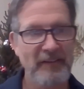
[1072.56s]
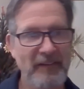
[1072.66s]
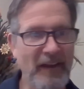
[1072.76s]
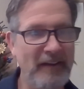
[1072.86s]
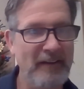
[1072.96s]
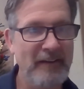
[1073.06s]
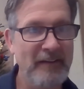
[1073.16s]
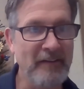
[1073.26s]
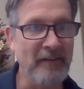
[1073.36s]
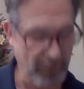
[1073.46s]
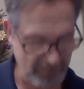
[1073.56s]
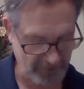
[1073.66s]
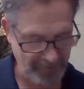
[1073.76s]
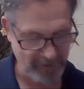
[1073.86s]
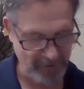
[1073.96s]
Yeah.
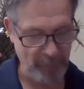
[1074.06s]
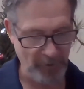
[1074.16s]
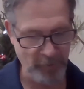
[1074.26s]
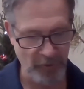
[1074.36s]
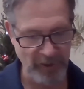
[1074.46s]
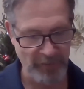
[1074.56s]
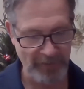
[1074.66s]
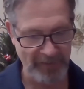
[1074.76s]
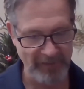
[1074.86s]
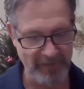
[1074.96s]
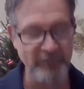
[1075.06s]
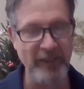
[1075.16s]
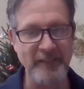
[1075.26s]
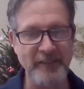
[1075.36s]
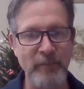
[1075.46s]
Listening's up there. Trust me.
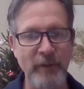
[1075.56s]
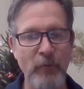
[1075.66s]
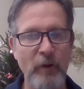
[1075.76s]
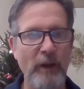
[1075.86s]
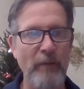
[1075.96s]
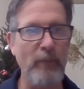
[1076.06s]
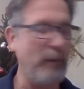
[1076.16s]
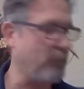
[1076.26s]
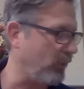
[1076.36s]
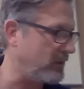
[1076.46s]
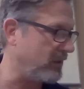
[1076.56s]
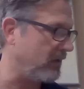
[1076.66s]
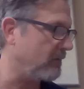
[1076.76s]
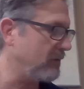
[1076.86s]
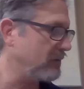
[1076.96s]
That's going to be one of my main points
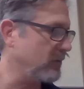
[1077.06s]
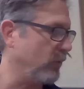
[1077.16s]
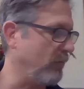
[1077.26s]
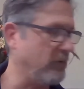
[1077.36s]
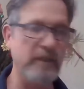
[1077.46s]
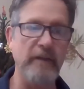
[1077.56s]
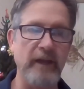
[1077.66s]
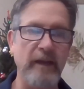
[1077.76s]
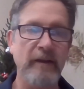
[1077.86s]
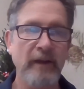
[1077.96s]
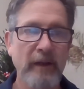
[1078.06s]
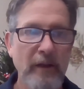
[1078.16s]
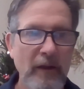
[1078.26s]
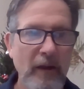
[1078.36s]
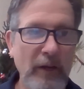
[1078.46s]
here. So whoever said that,
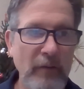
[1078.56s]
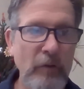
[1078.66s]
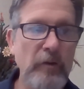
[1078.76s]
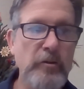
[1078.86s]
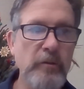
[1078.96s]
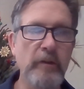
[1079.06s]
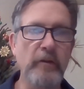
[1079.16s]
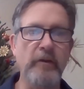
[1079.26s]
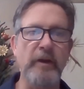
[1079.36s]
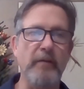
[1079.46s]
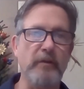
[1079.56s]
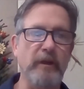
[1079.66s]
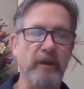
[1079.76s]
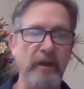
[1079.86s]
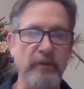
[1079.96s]
I'll give you you can have
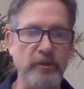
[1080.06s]
the